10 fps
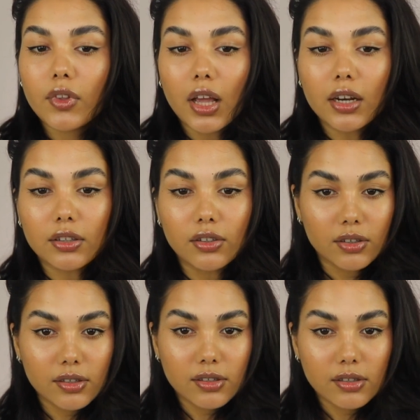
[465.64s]
And it
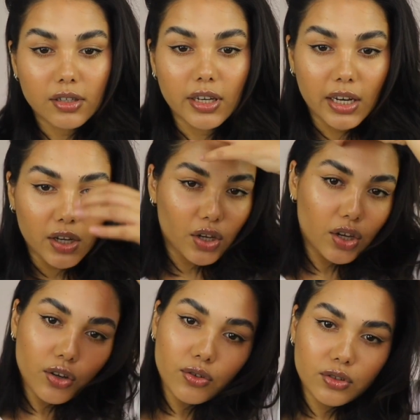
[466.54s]
looks really
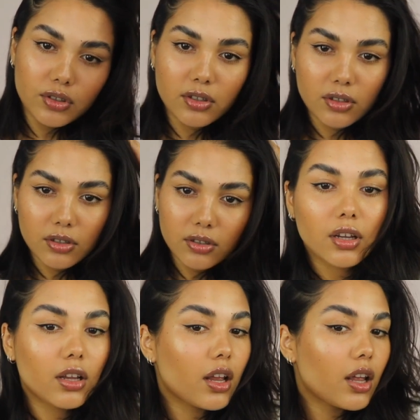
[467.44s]
cute
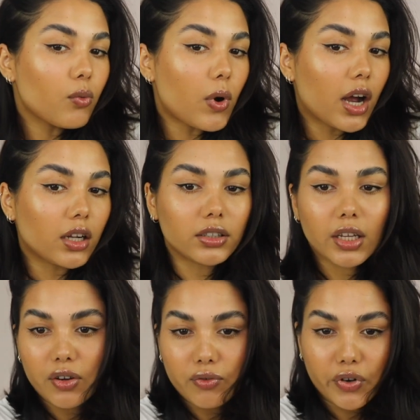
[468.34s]
and wild
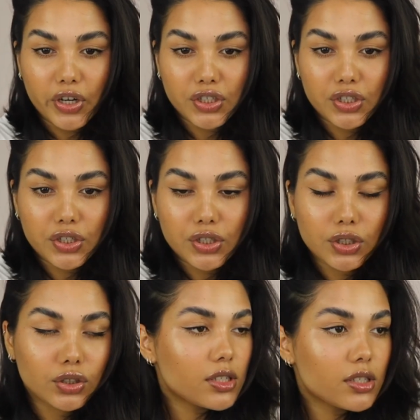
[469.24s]
and fresh.
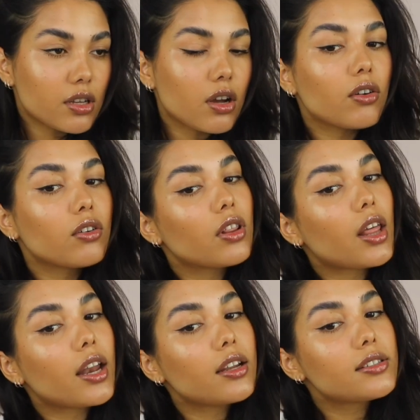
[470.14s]
So
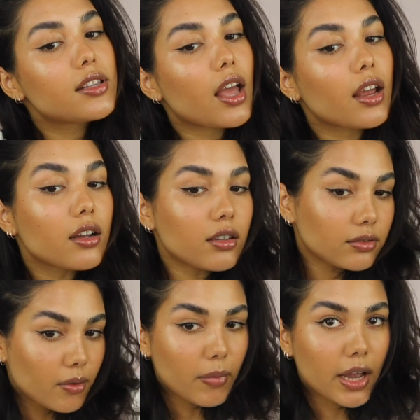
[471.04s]
that is like
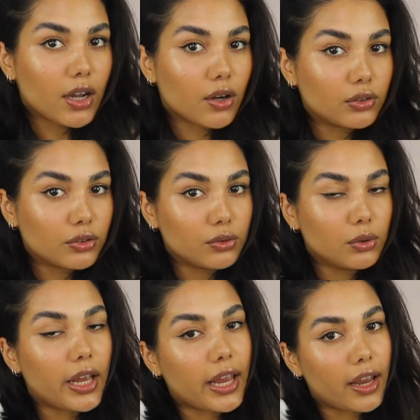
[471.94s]
my go-to
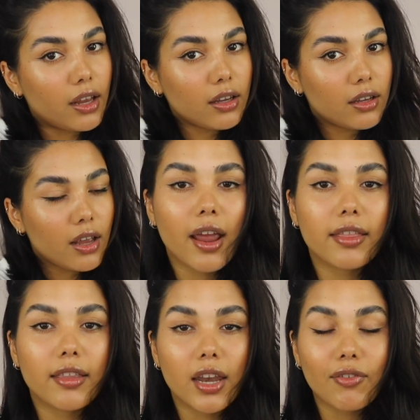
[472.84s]
hair.
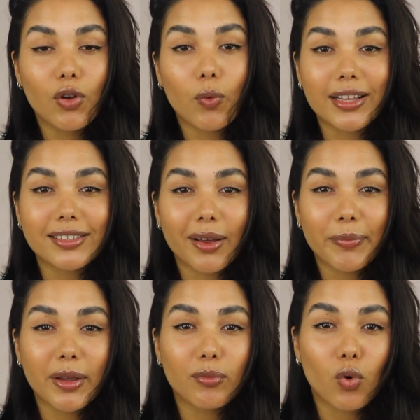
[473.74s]
And then if you want
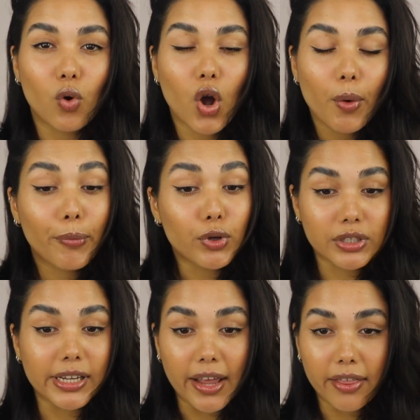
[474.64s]
something more put
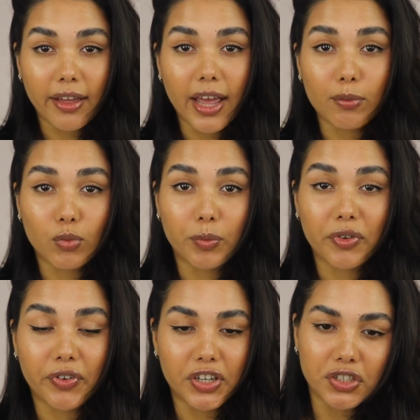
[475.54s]
together and more
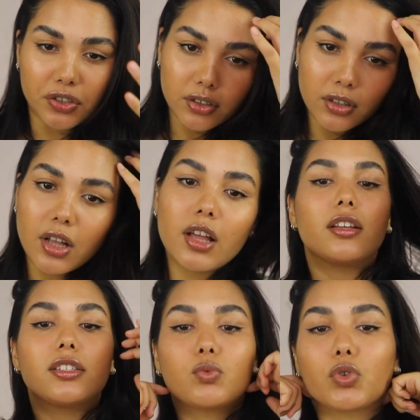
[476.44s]
professional,
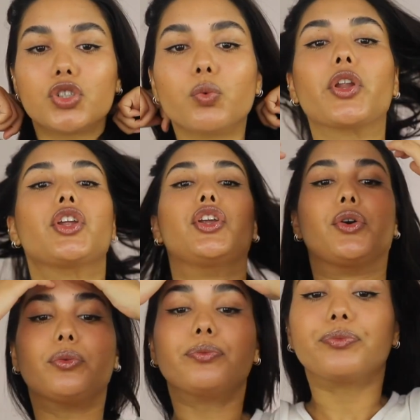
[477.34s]
this is what you want to
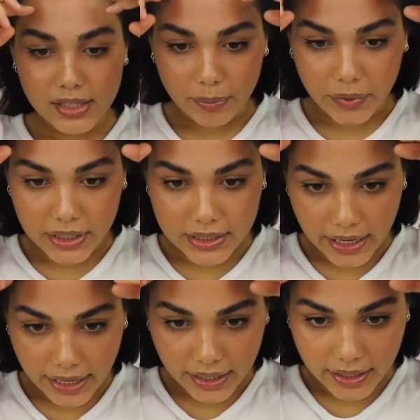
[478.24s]
do. So I'm going to
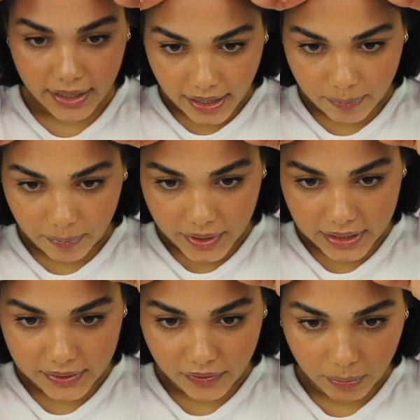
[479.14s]
take a
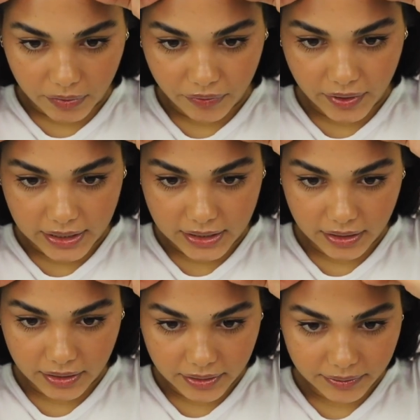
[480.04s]
piece from the front
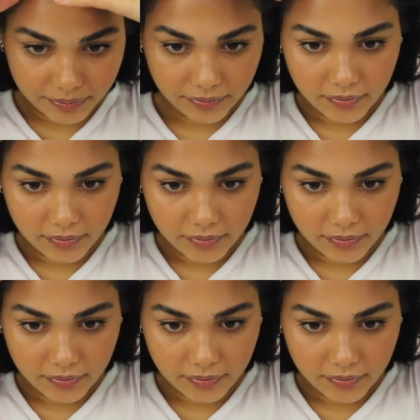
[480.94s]
here.